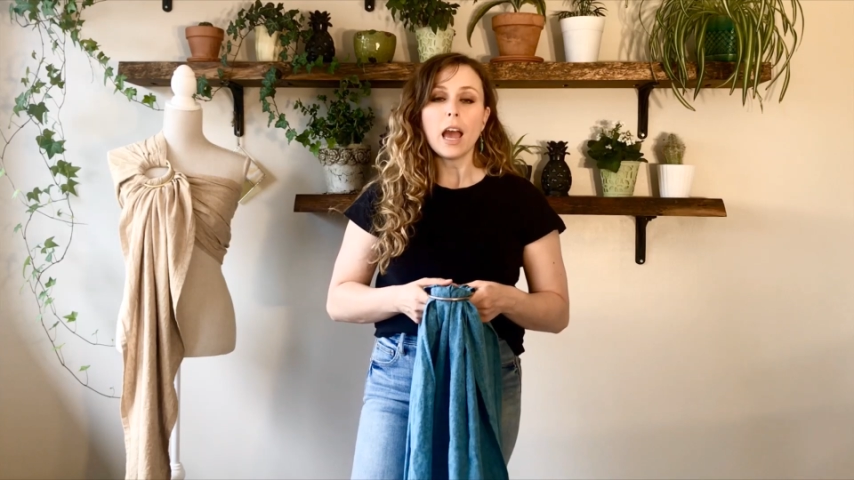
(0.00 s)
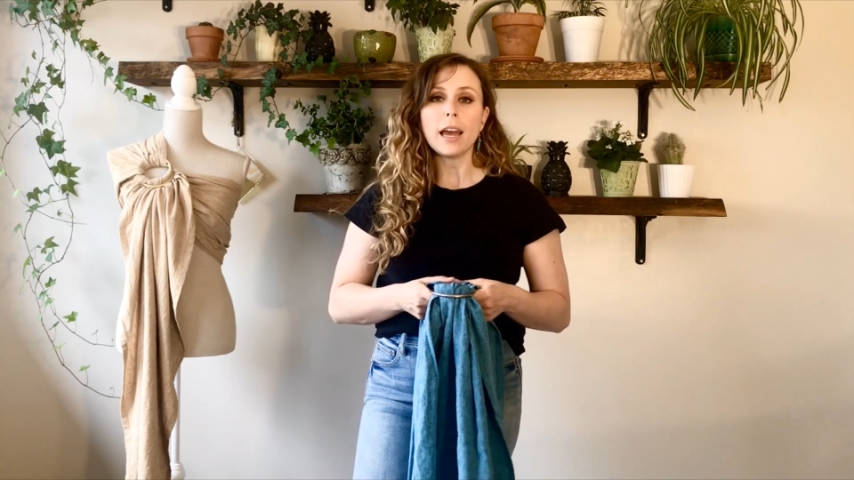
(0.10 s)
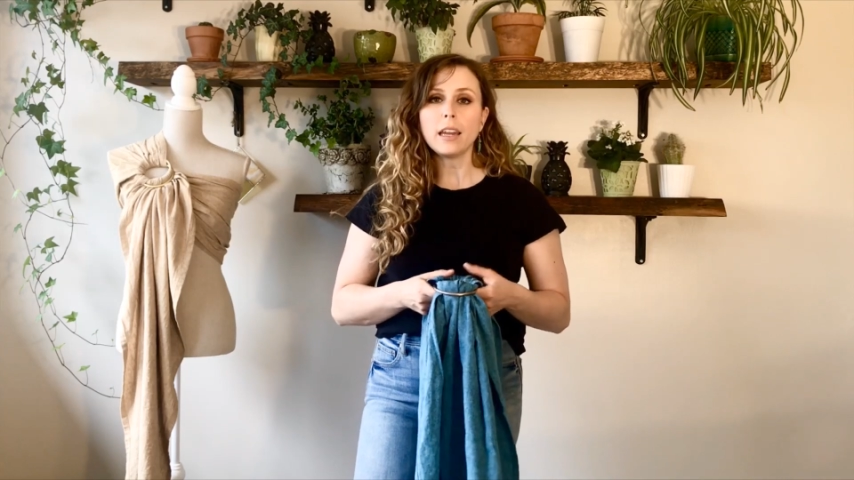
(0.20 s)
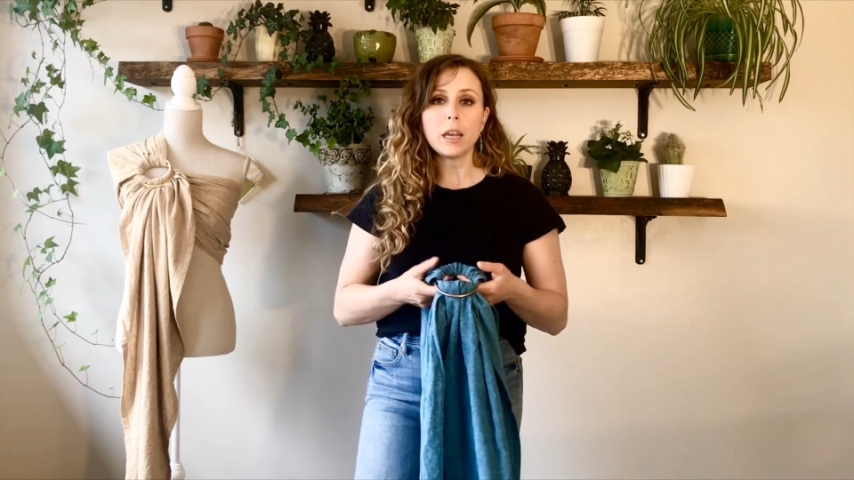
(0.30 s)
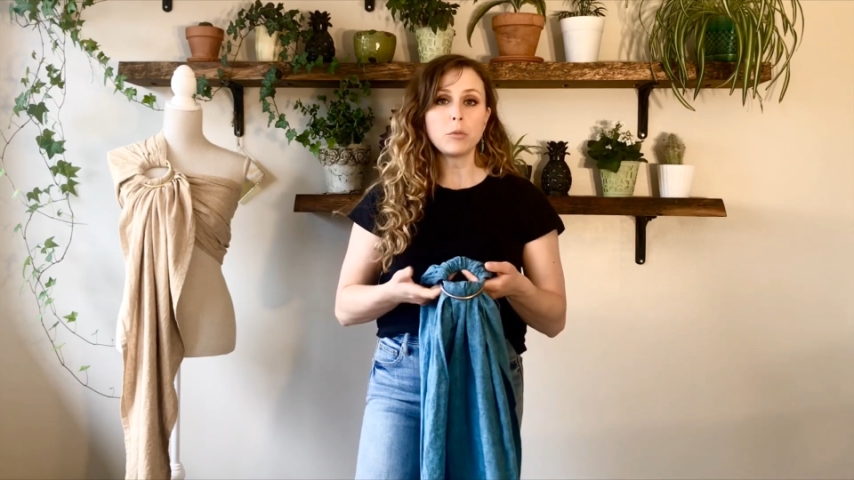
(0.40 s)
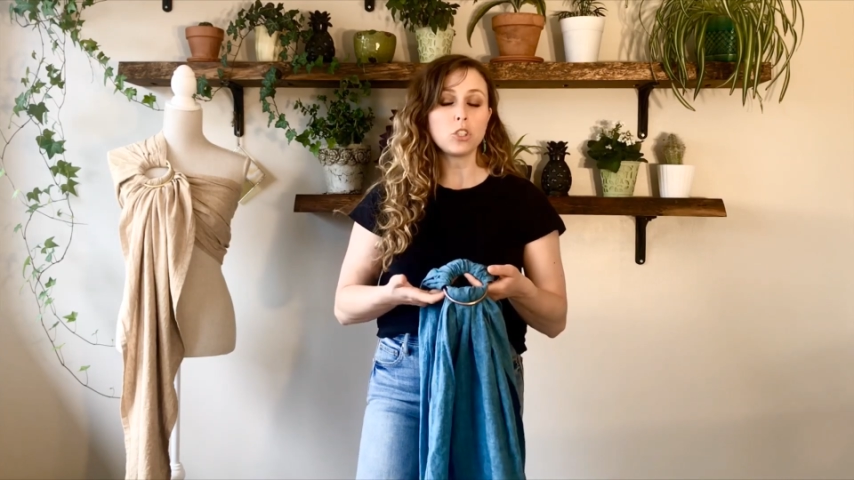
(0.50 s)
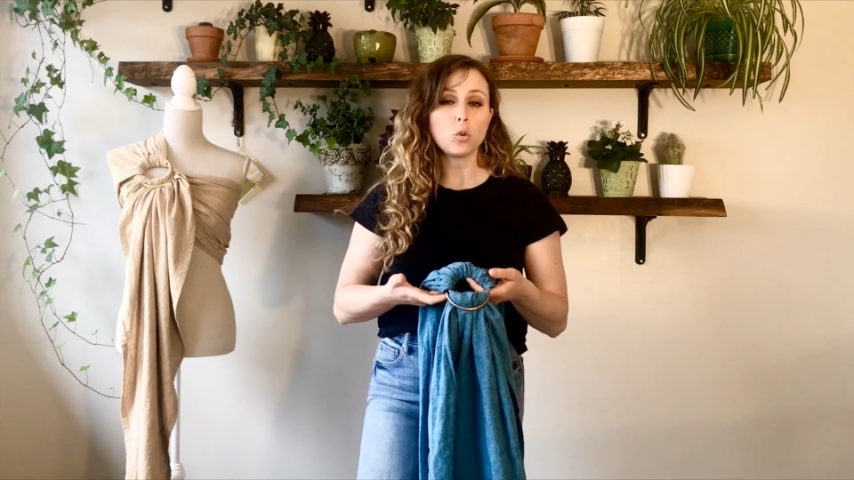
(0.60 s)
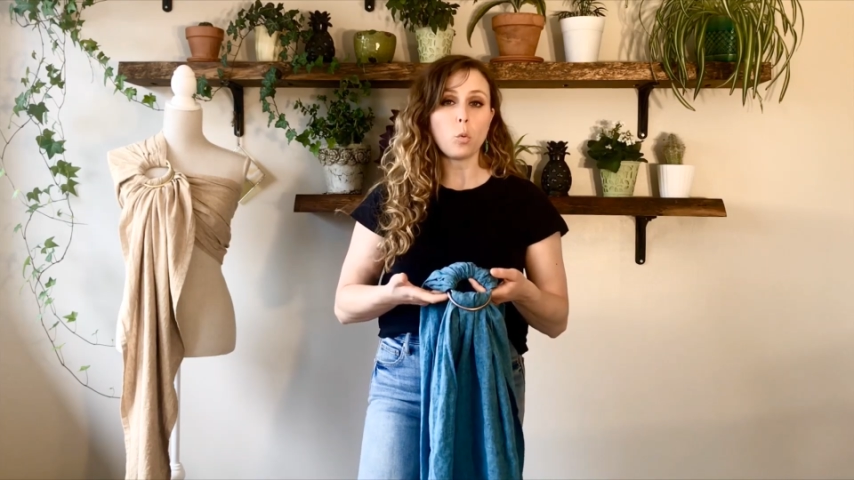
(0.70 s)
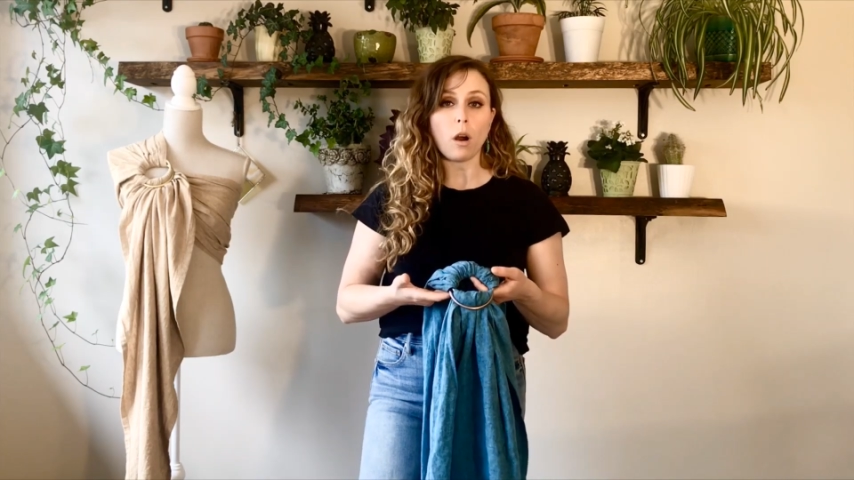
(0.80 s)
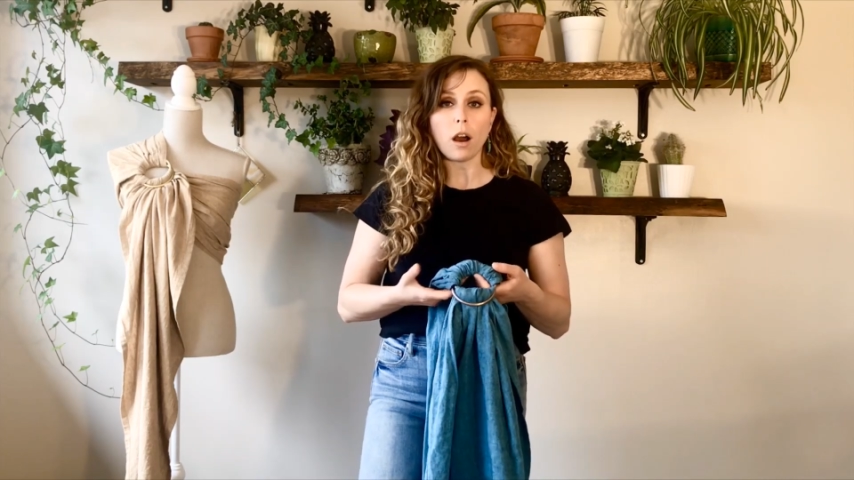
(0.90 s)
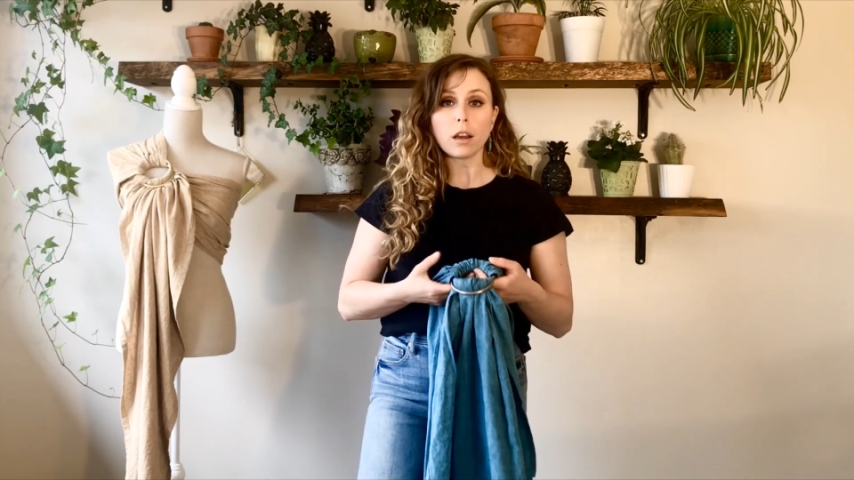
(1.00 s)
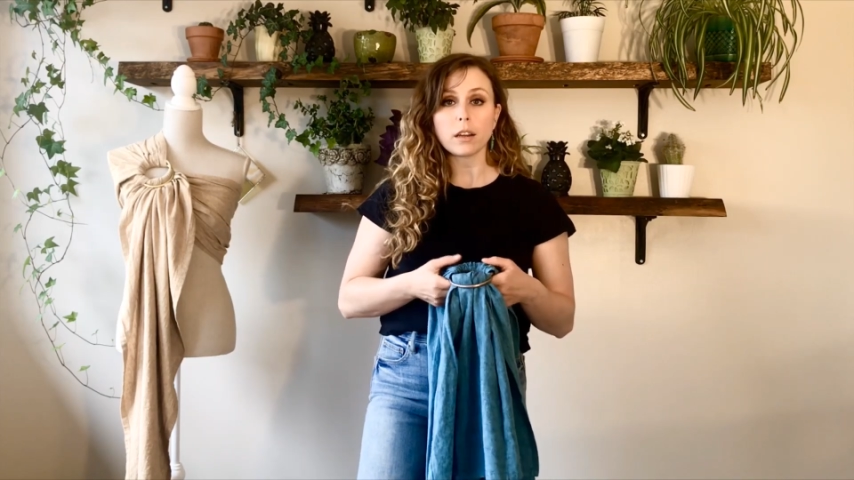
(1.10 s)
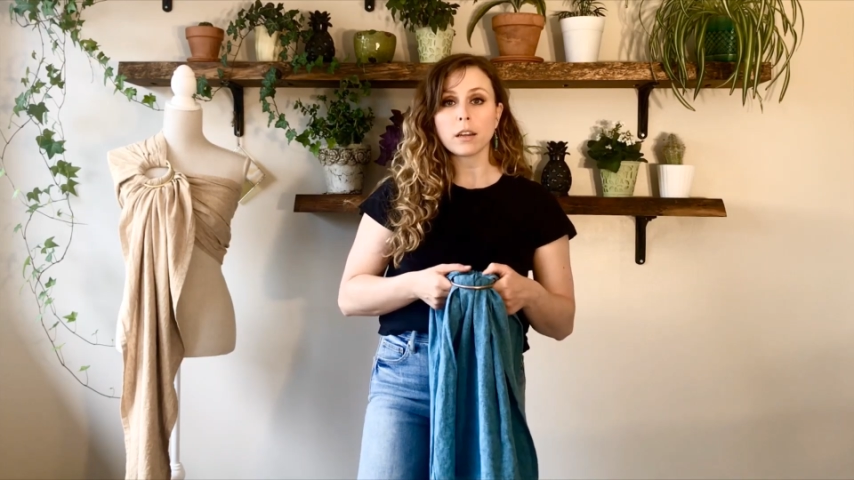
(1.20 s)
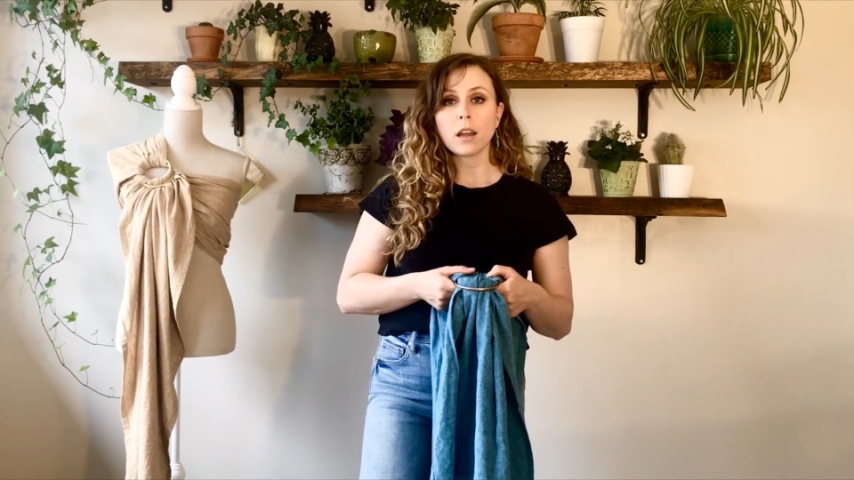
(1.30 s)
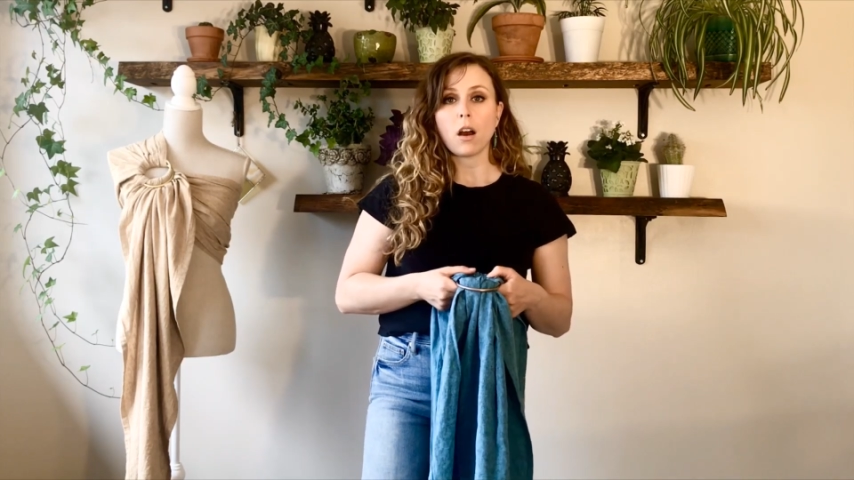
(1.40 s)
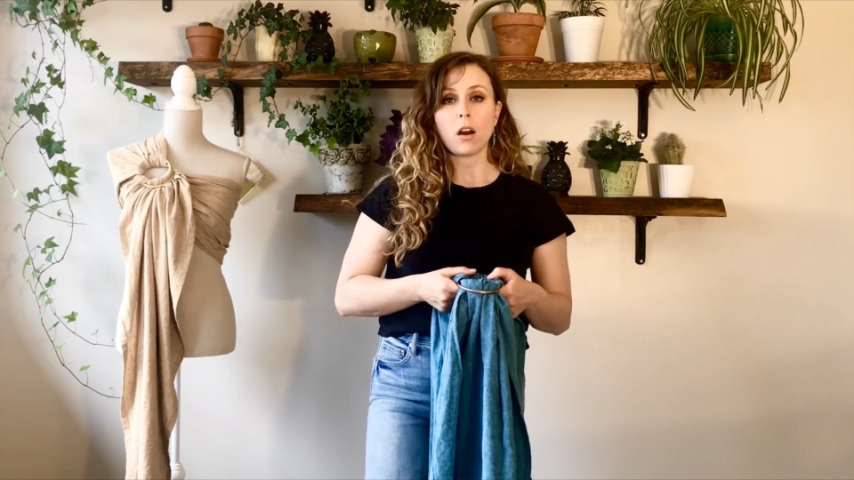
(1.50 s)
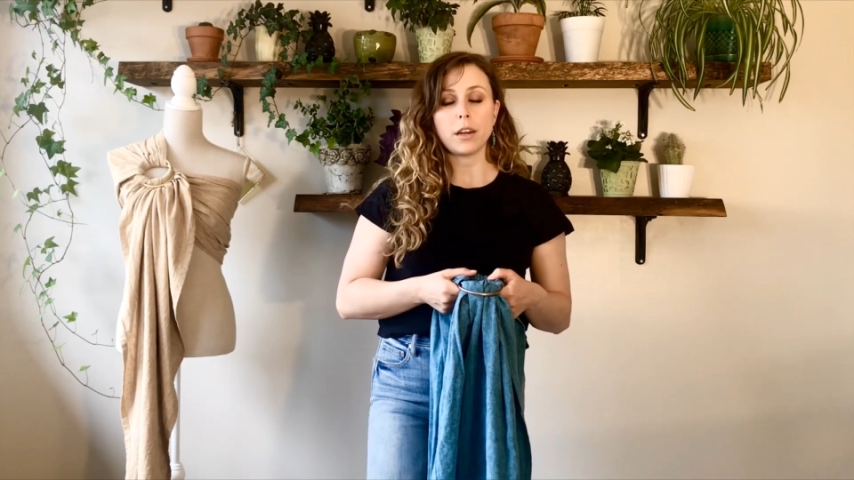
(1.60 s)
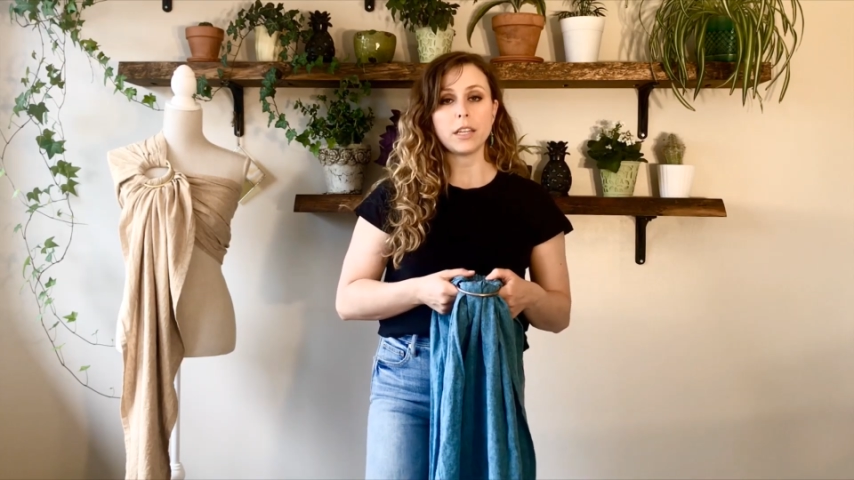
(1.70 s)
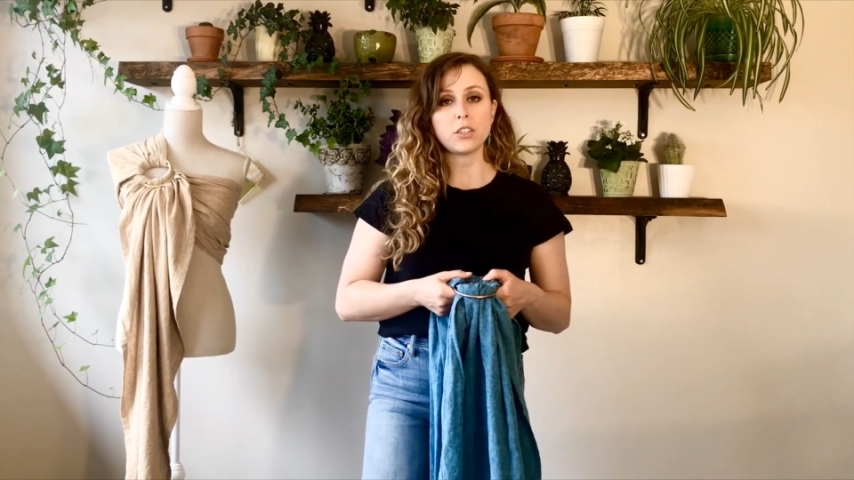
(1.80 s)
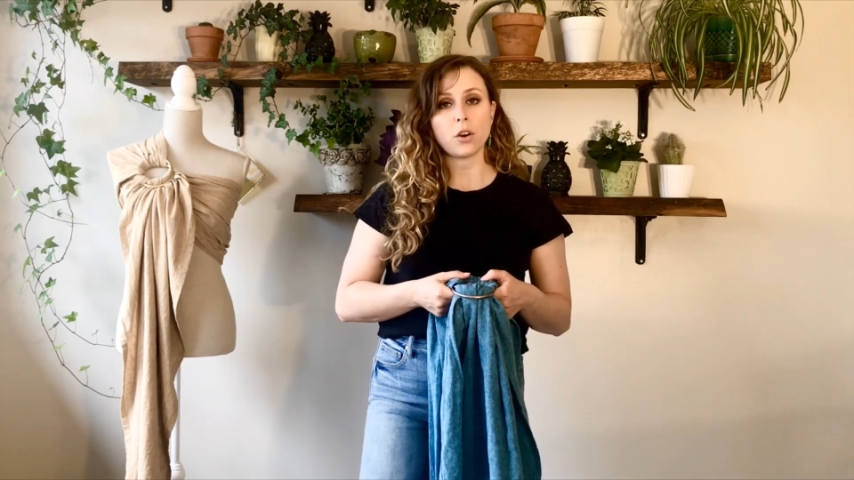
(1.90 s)
and able to walk
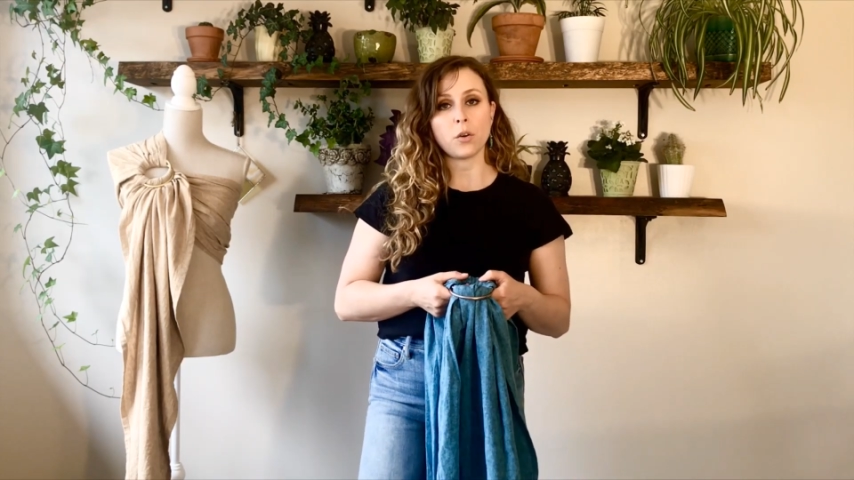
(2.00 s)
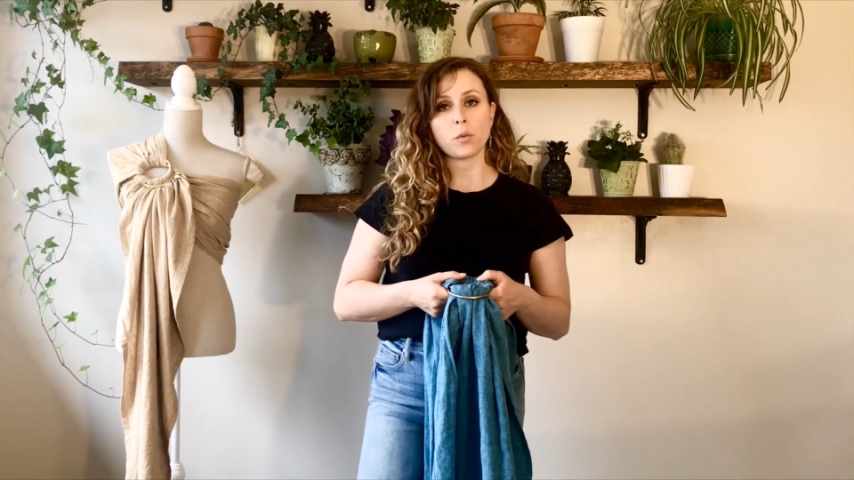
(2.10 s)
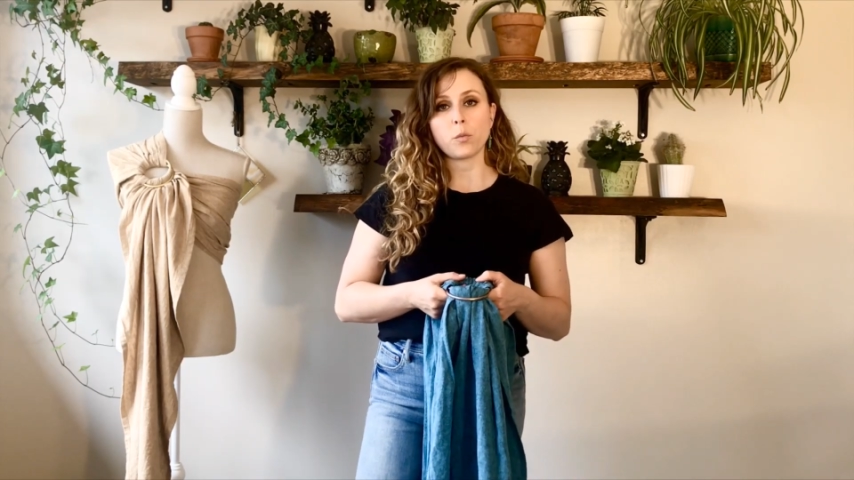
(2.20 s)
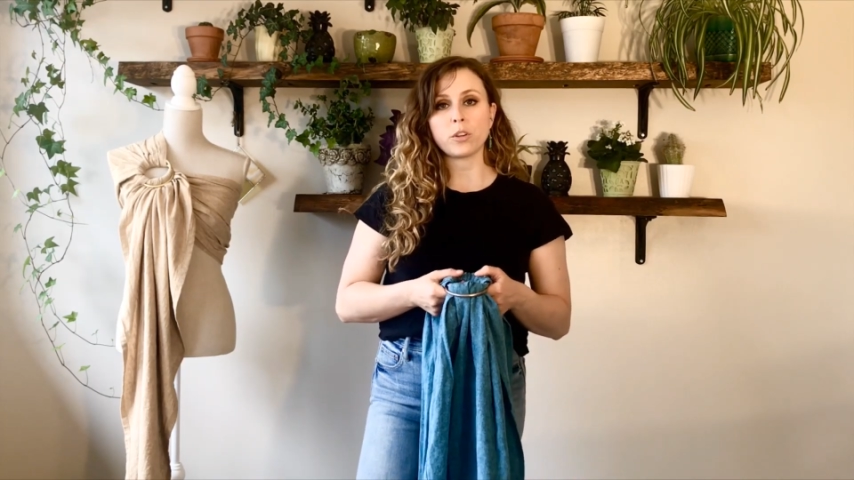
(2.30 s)
on his own,